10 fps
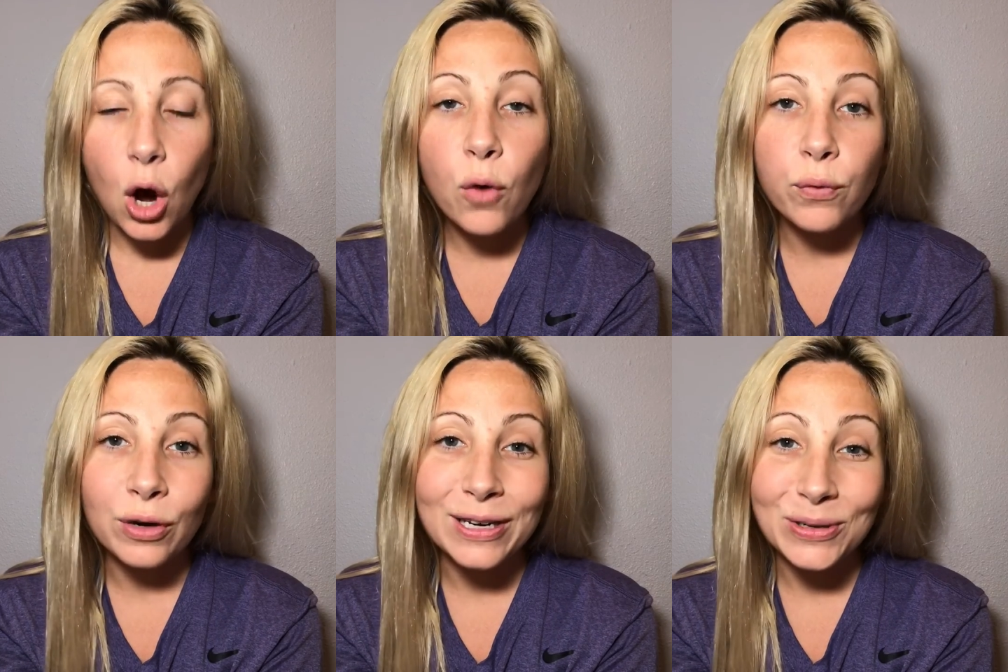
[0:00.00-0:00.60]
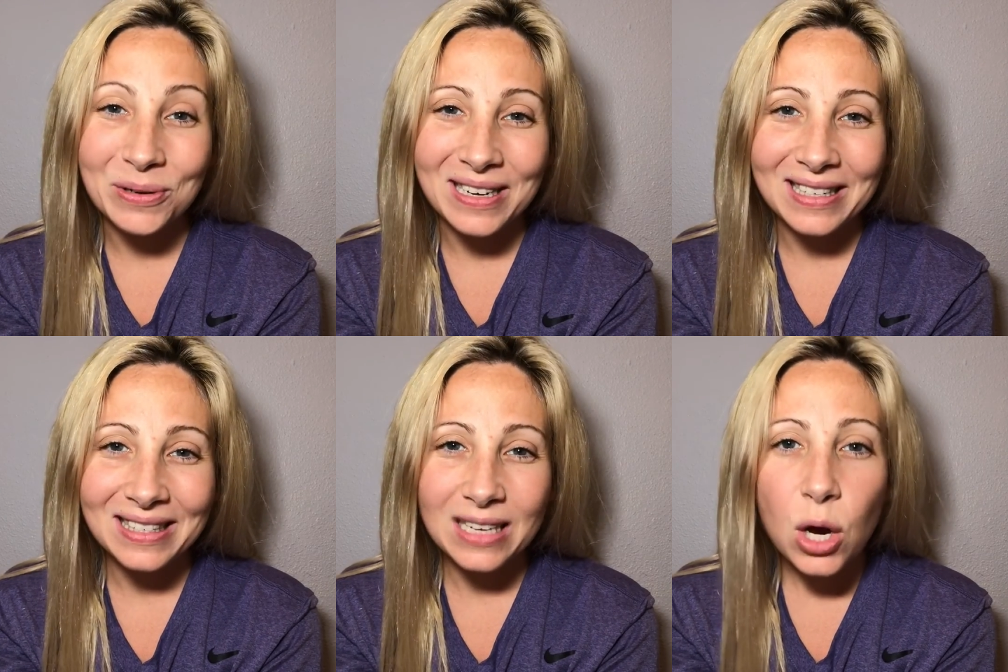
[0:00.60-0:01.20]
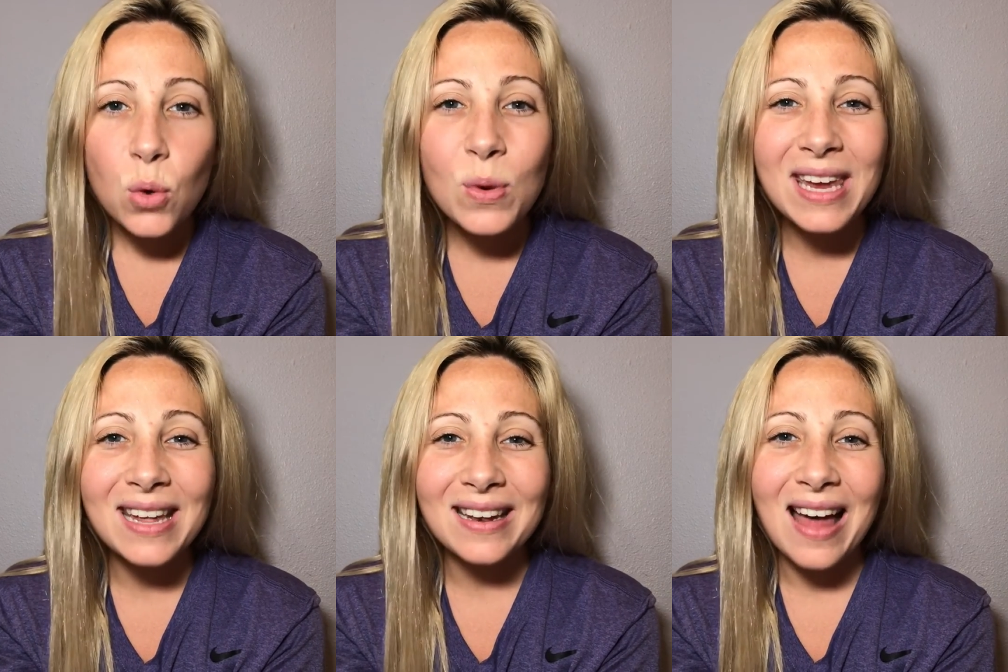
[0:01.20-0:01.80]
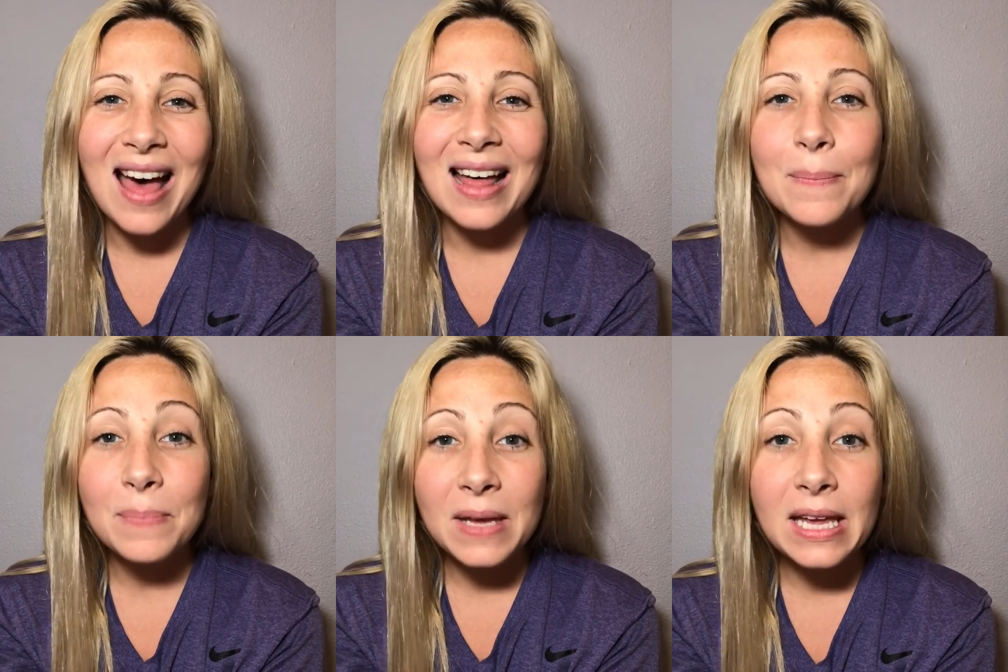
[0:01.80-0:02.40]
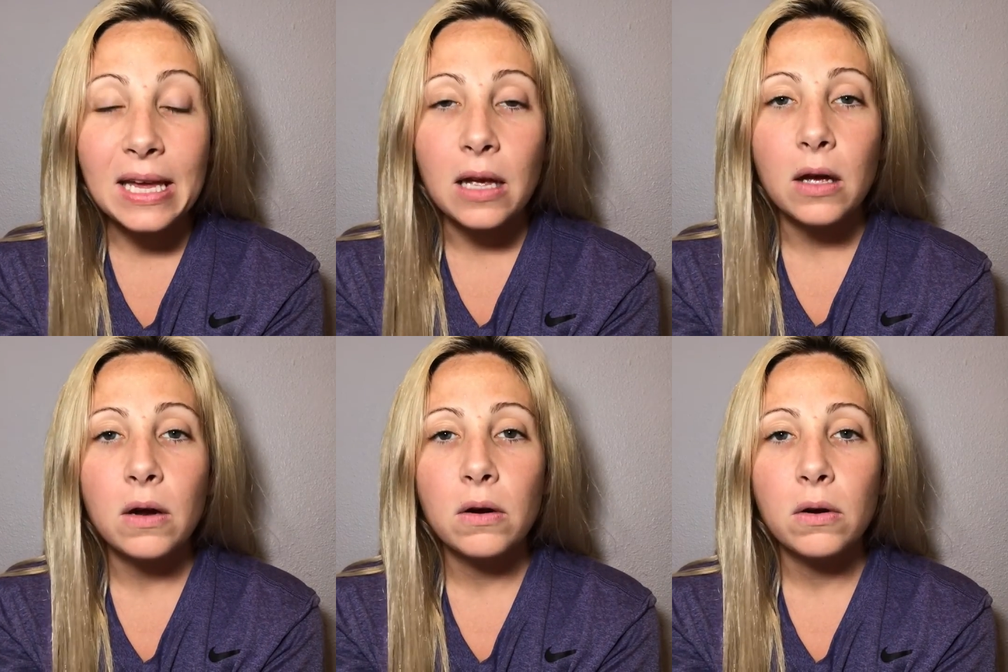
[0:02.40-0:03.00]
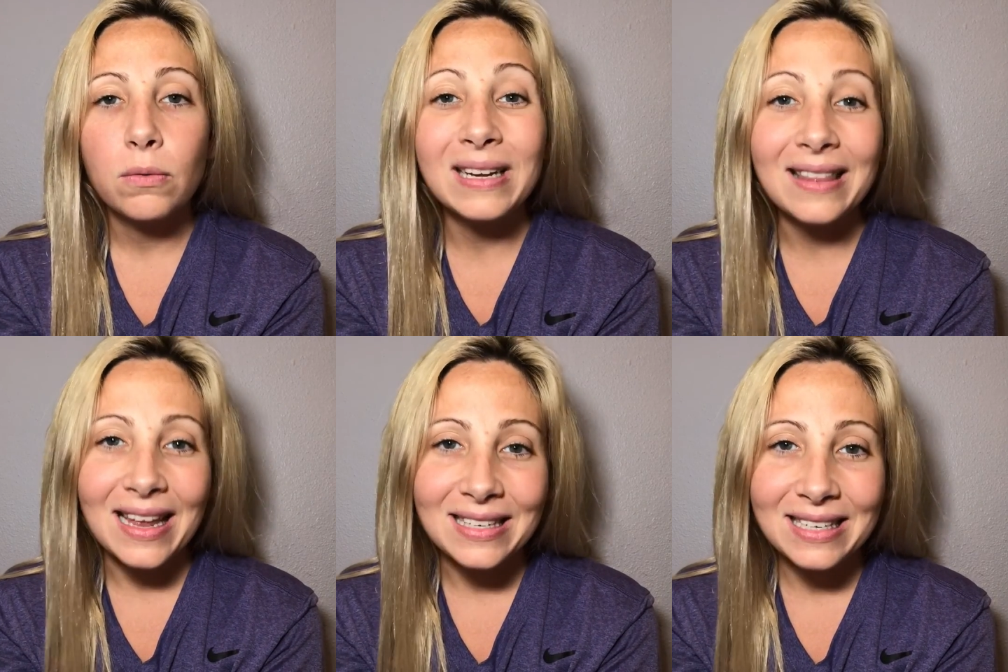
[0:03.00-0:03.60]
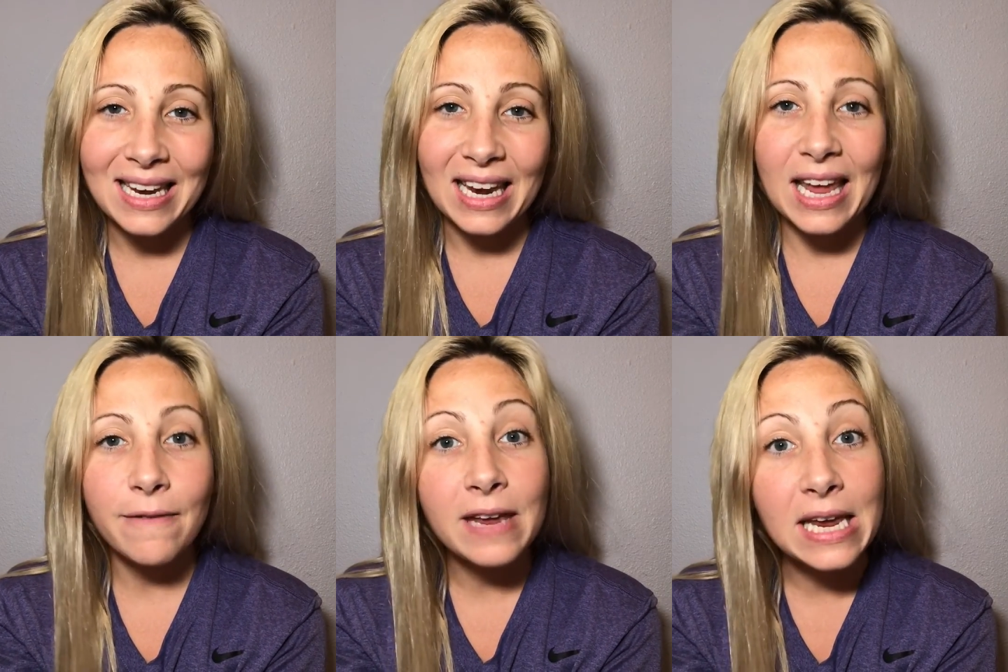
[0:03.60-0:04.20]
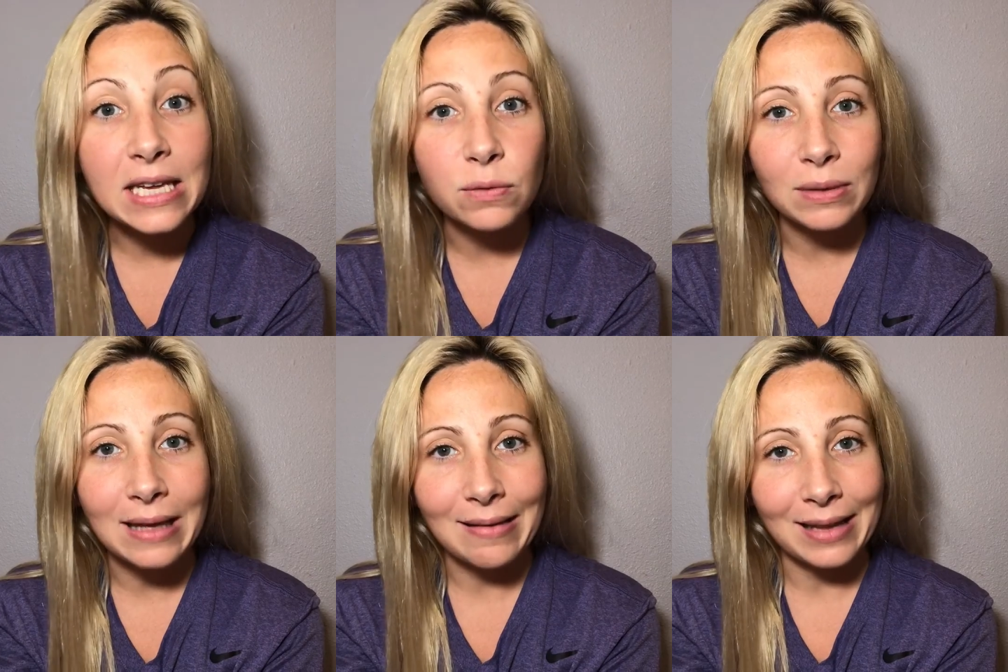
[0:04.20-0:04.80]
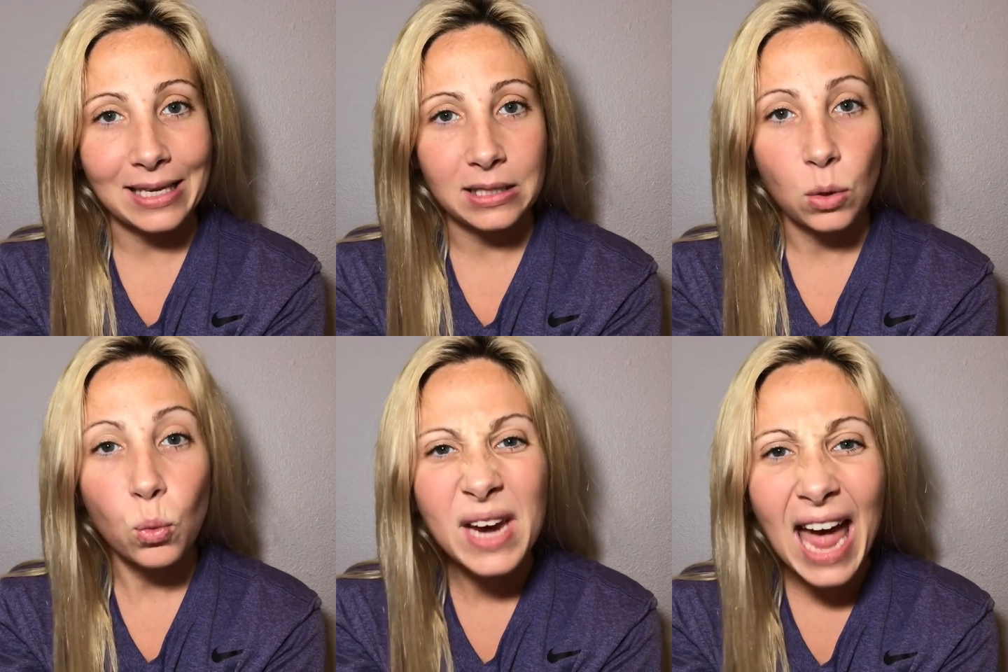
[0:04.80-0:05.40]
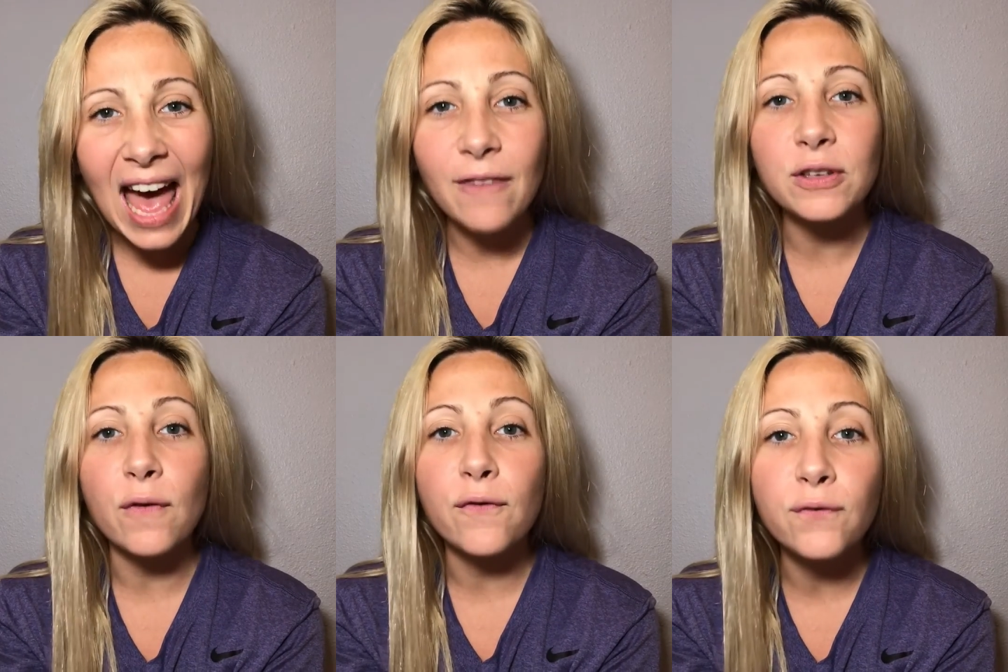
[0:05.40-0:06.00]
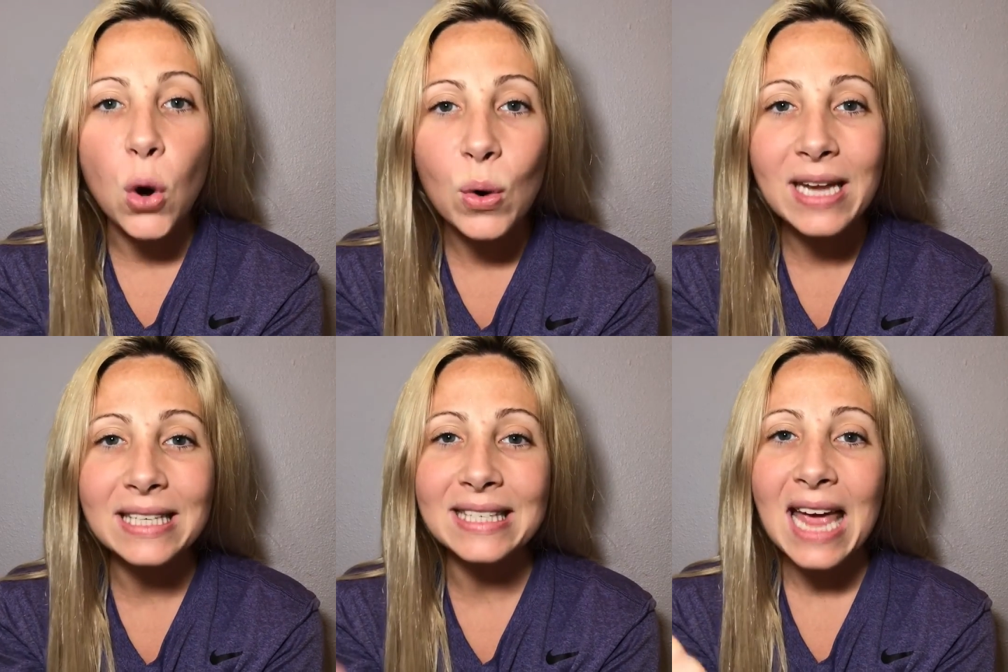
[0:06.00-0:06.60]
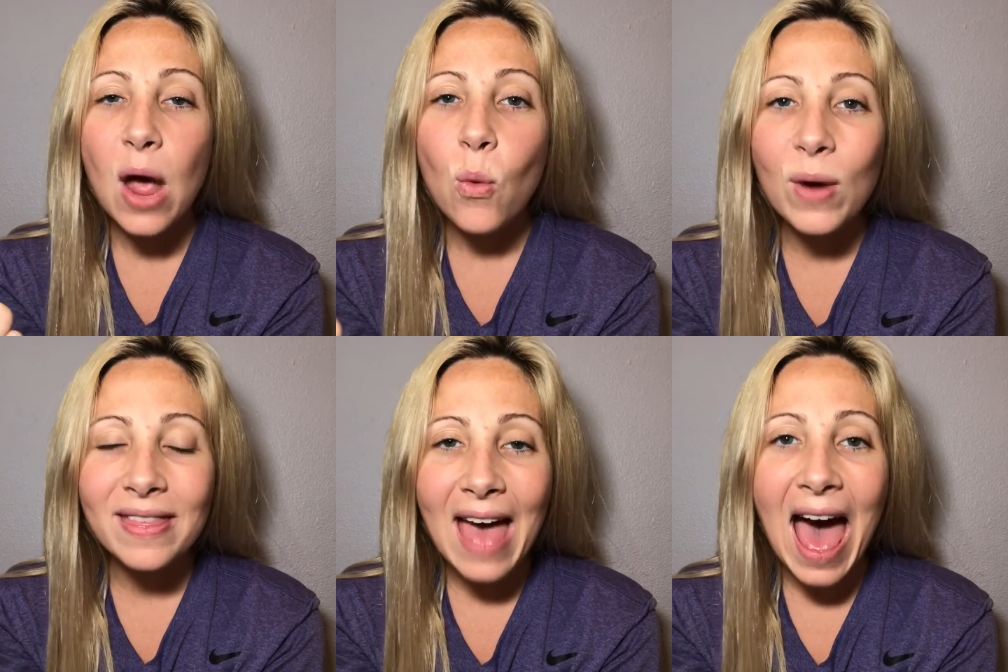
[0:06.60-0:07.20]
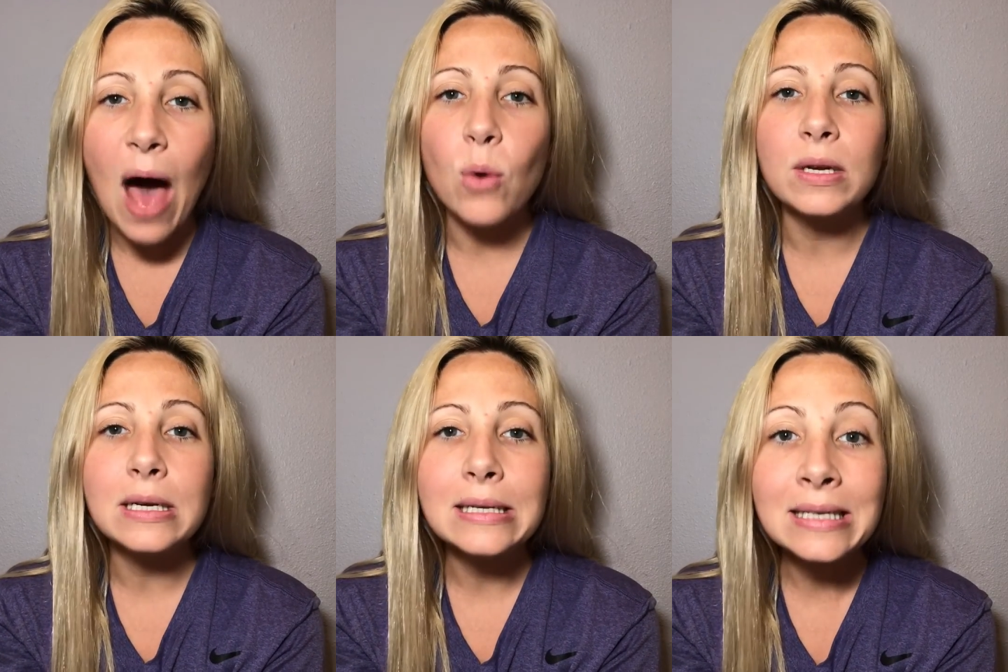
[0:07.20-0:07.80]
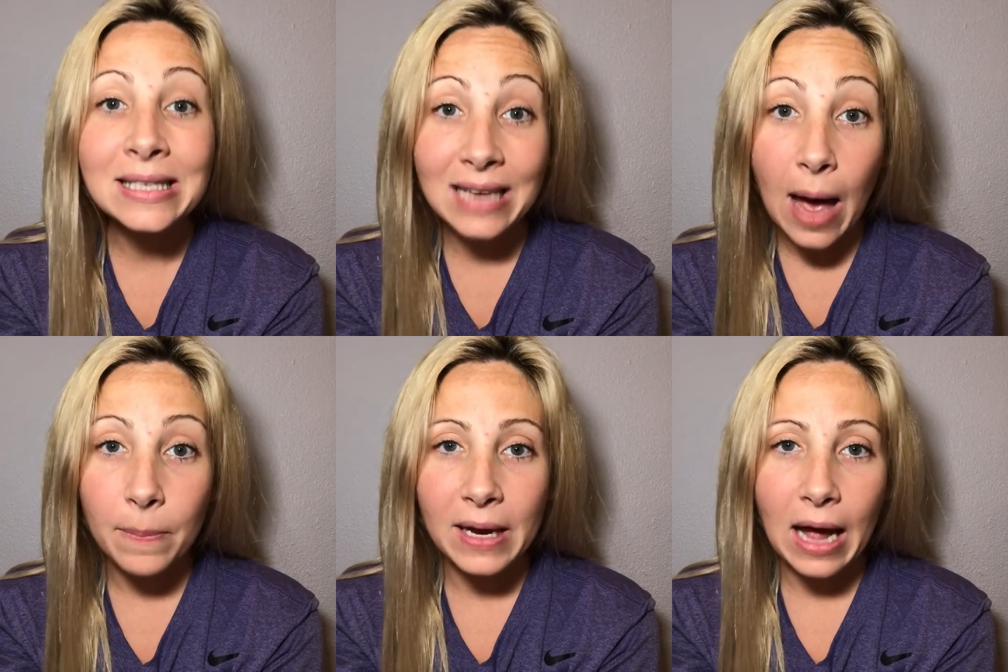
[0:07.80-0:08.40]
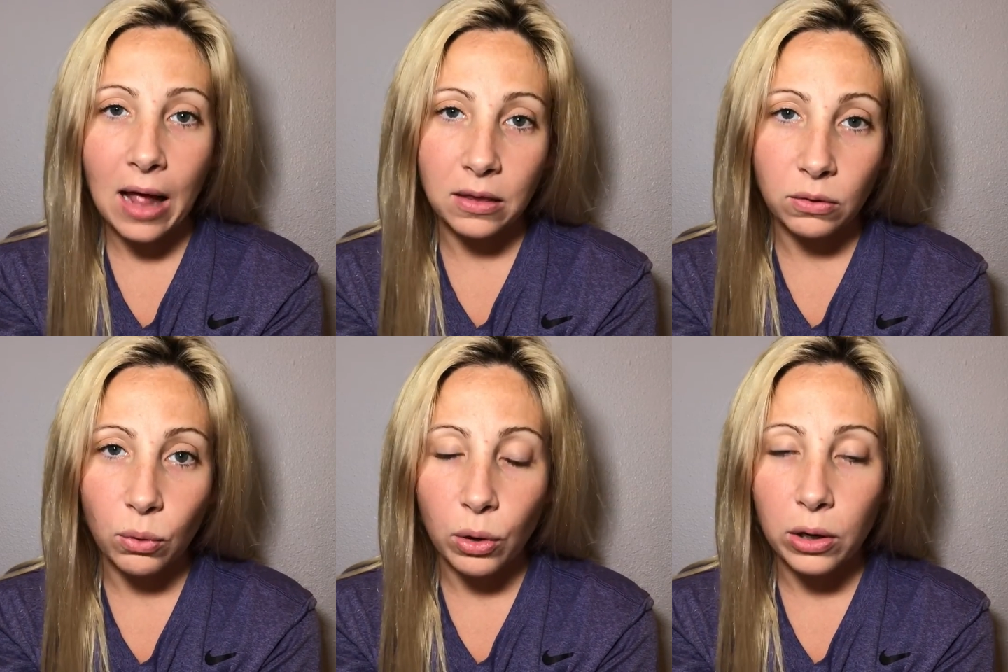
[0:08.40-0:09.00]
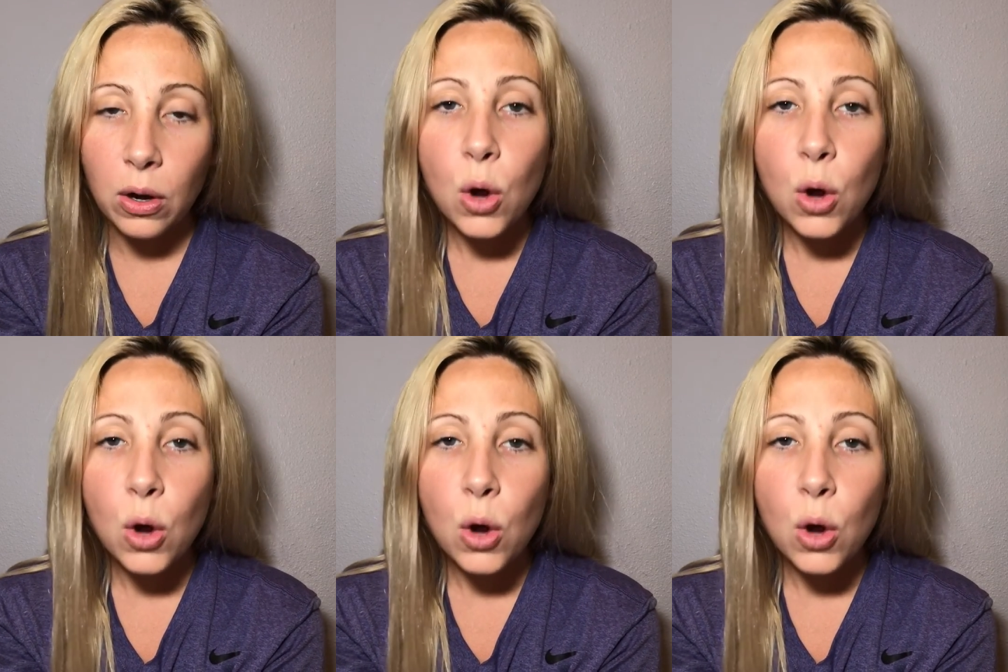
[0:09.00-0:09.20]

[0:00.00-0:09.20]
over-endure us. We cannot be relenting if he is relentless. We have to focus without stopping on the Lord.